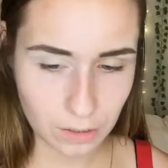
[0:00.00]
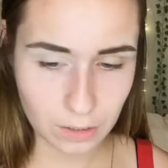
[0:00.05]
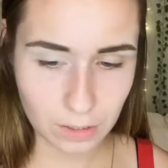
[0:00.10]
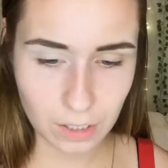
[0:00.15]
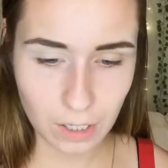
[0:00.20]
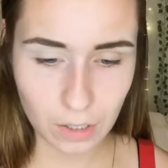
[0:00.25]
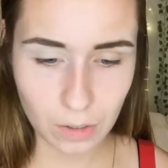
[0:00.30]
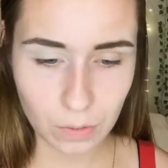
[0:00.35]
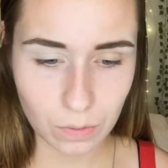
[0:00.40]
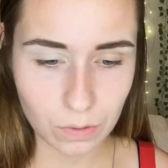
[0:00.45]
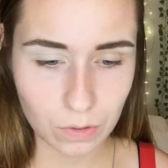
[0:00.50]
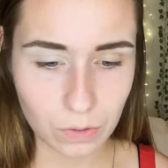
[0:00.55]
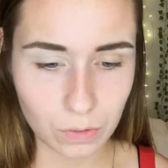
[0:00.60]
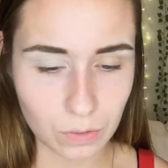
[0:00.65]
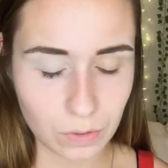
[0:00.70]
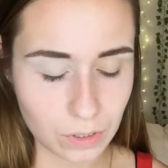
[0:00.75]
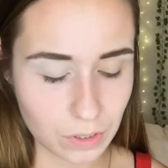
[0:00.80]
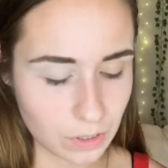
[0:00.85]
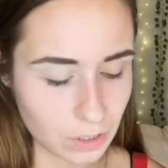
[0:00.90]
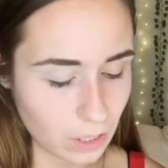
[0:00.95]
So to
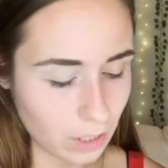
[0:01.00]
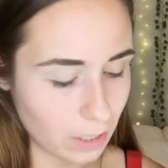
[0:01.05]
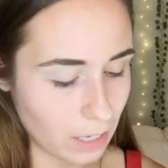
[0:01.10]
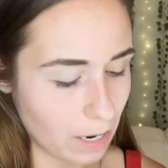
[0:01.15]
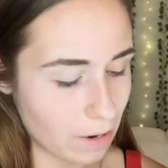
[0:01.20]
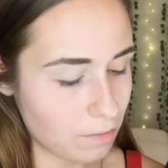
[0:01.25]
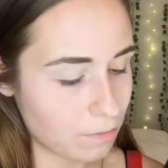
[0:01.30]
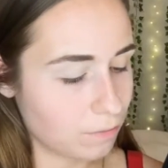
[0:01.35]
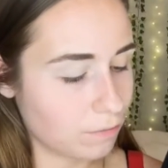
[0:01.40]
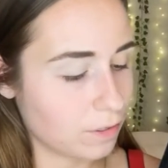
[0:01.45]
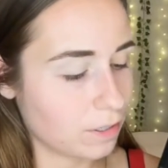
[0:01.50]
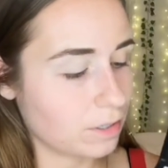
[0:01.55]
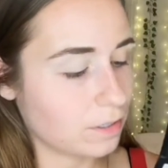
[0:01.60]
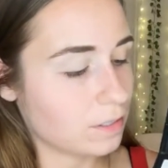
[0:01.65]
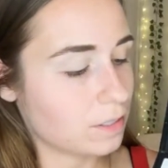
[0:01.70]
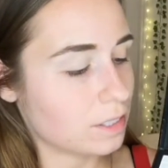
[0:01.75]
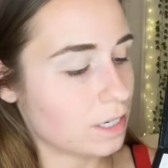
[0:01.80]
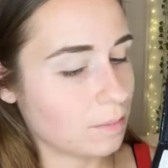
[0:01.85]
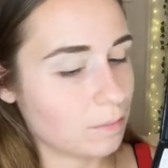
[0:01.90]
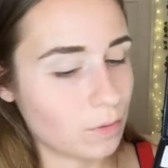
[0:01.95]
start out
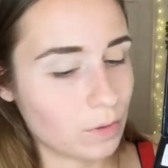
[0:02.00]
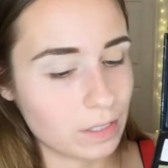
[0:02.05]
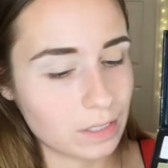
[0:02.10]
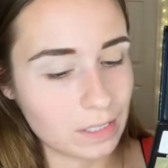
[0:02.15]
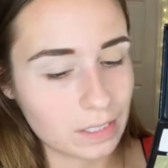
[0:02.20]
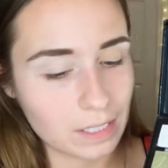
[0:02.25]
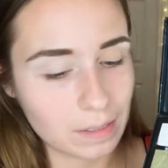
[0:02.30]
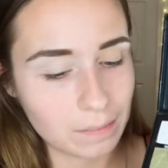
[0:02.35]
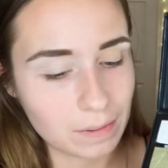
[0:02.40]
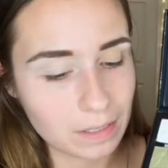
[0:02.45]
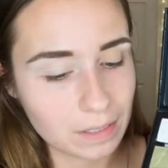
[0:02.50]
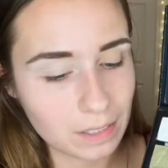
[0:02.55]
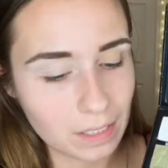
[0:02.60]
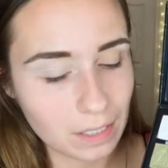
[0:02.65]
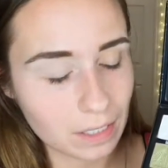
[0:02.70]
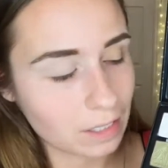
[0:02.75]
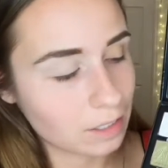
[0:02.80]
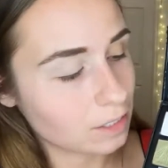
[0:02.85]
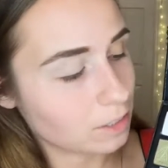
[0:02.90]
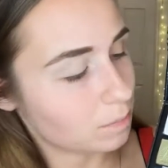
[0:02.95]
first, I'm going to dip into the
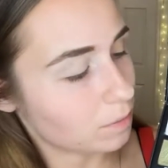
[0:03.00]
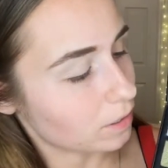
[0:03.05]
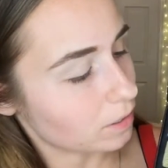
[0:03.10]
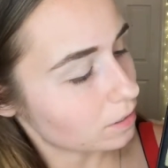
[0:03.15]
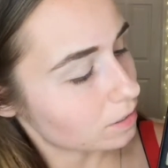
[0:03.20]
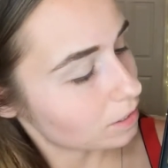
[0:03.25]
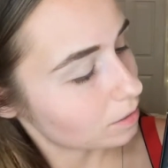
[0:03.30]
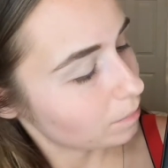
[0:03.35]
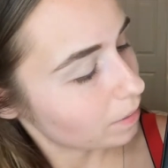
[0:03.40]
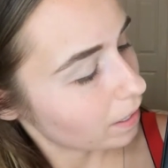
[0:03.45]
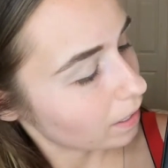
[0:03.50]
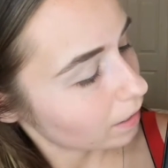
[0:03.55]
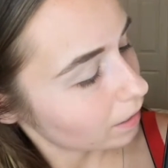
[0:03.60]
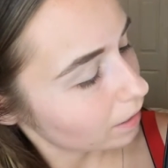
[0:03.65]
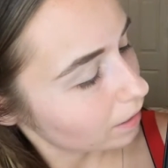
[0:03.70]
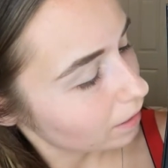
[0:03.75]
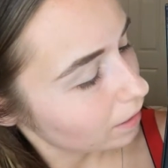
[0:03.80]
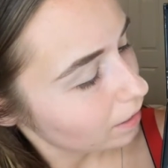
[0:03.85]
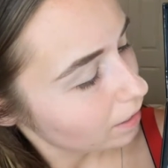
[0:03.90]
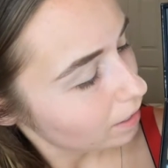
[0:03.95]
Conspiracy
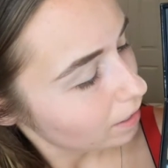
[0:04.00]
palette